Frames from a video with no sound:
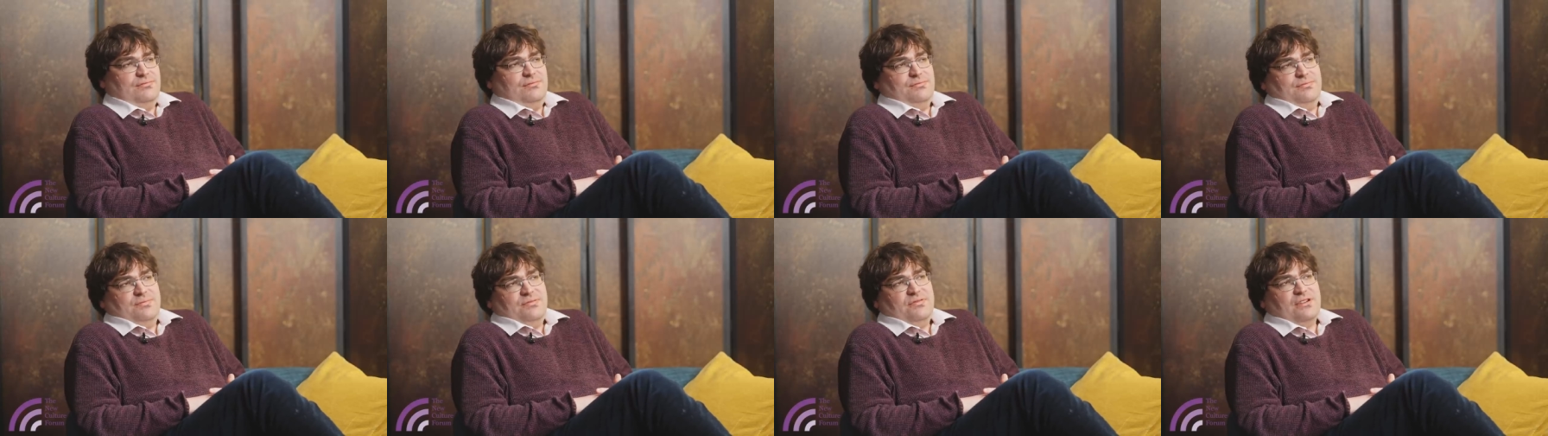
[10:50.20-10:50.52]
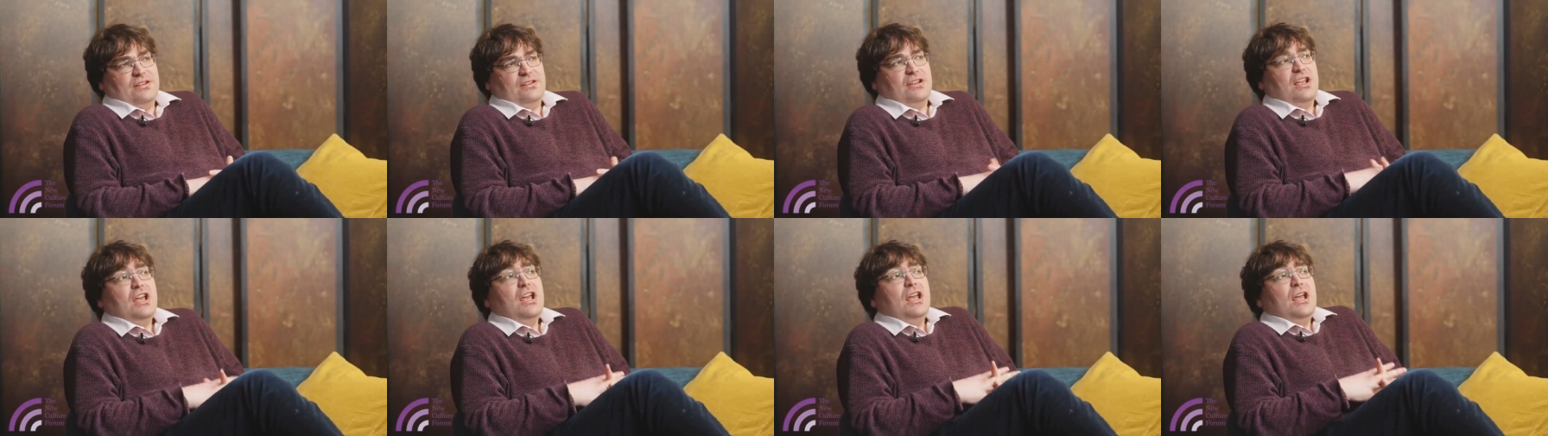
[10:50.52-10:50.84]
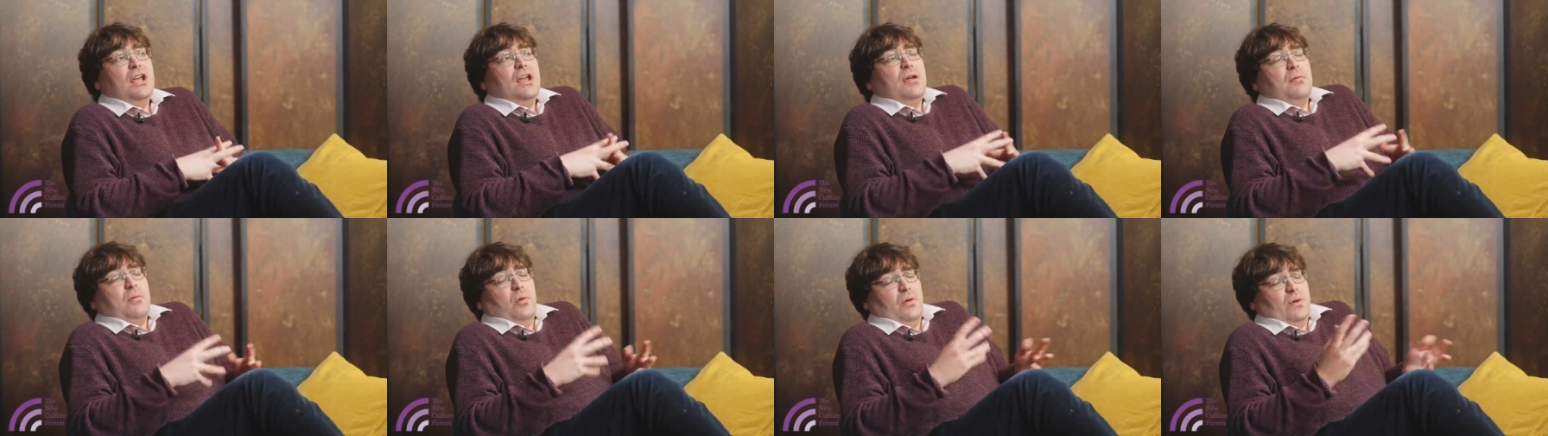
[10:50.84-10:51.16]
Britain.
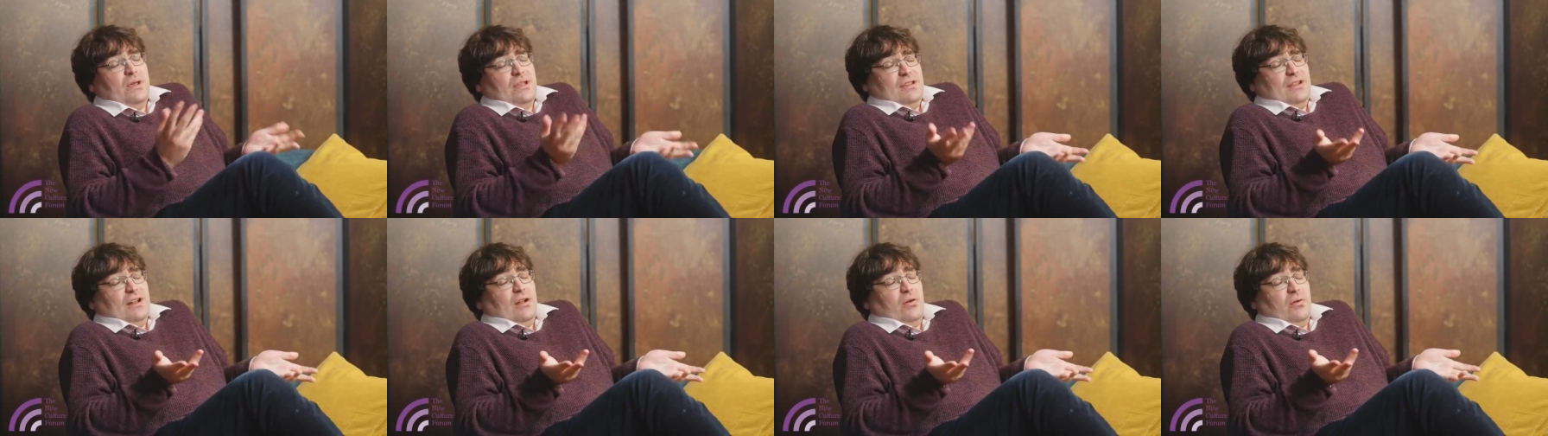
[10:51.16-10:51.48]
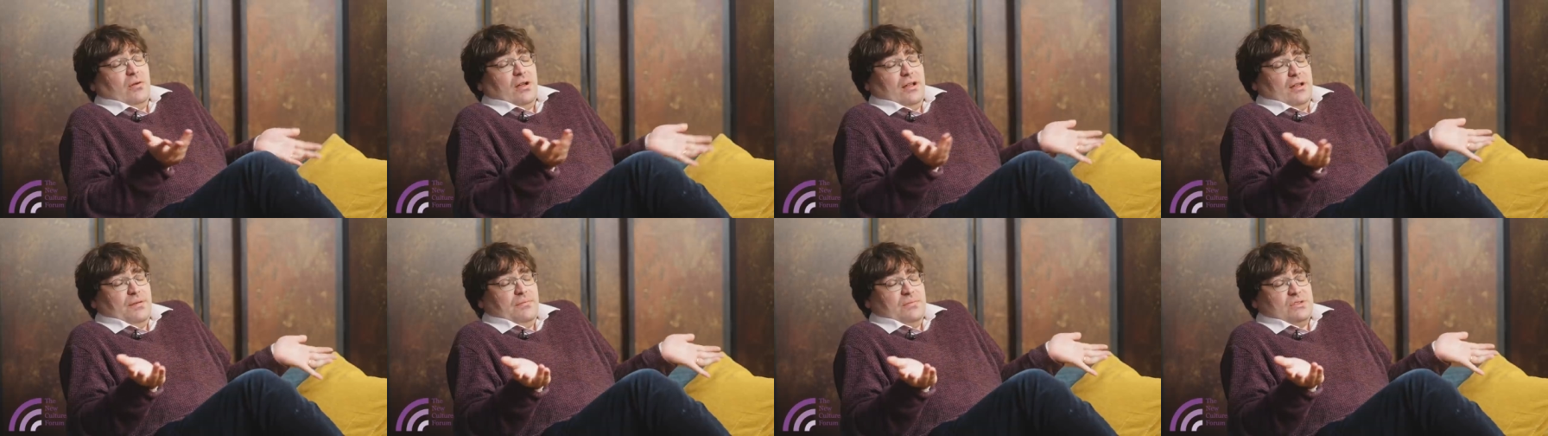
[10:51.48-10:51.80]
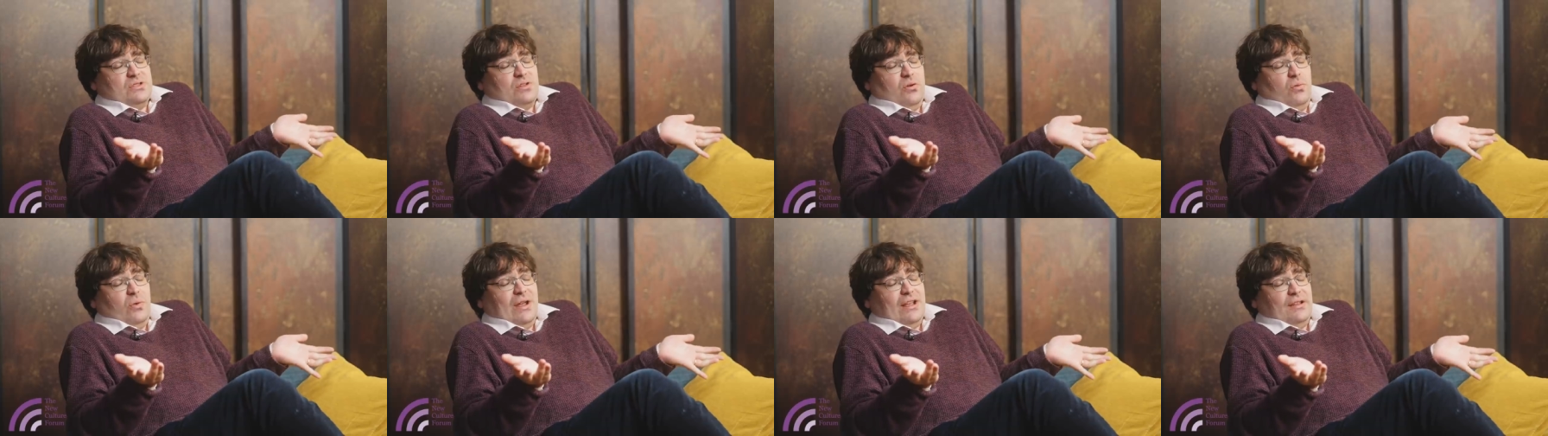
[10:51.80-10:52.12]
But
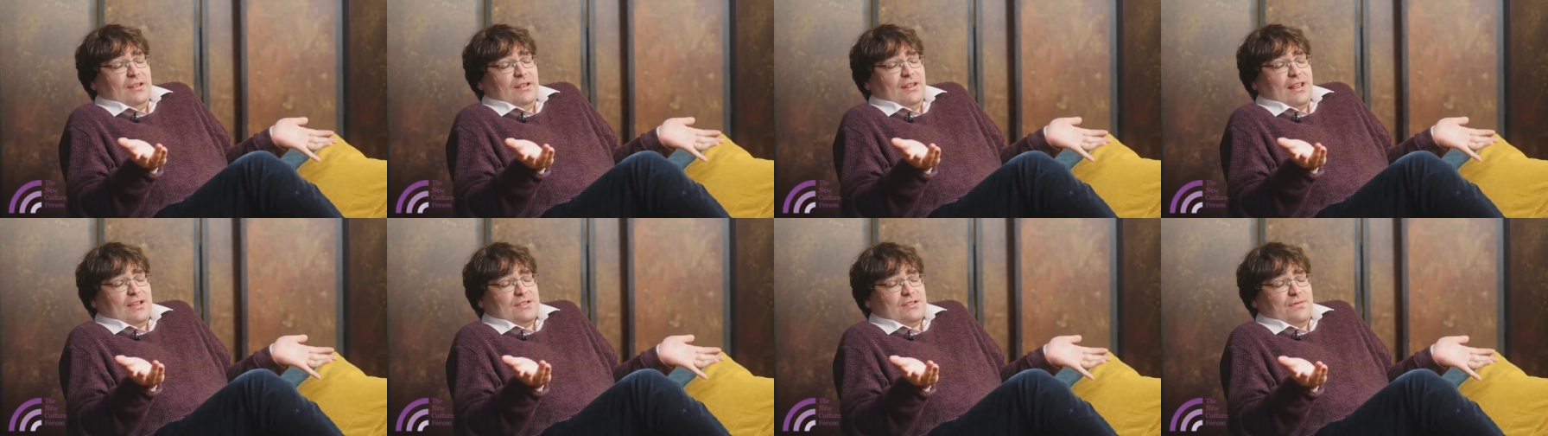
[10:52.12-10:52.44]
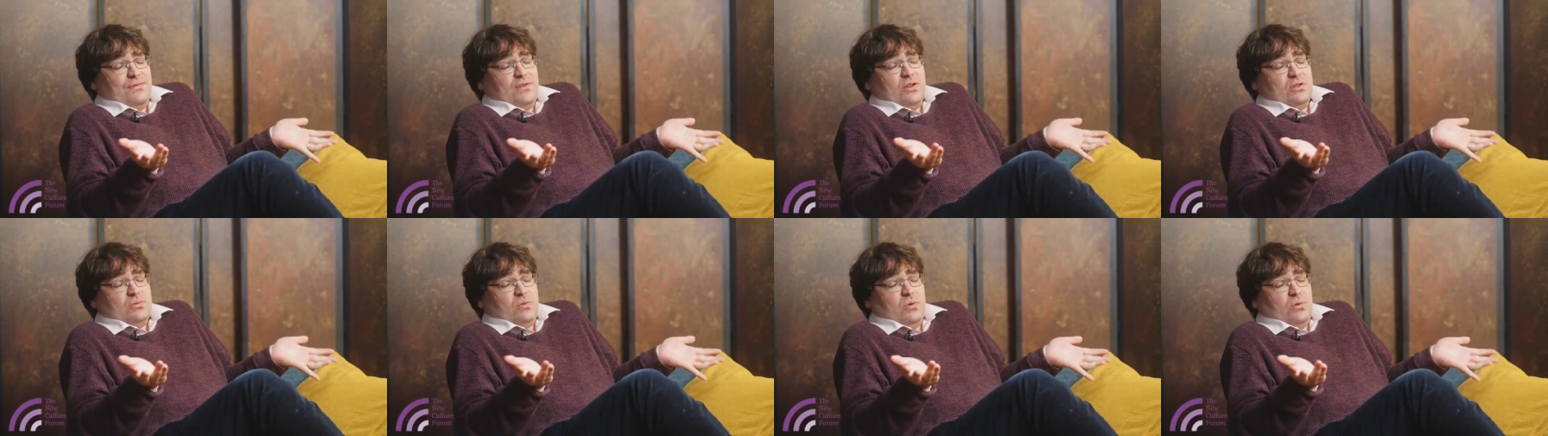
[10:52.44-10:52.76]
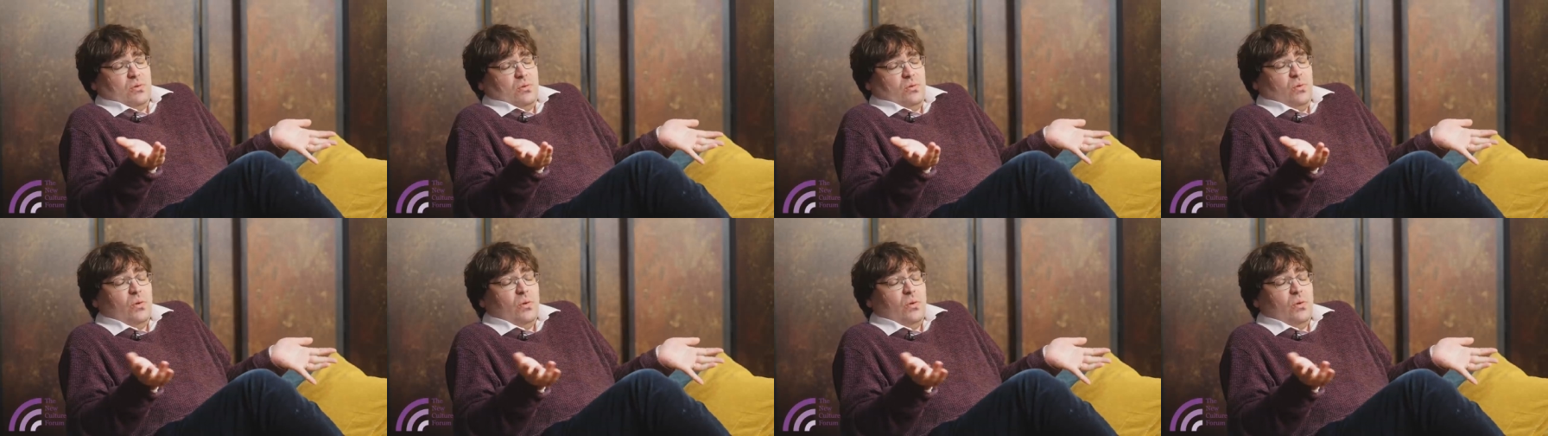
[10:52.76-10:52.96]
that's the first book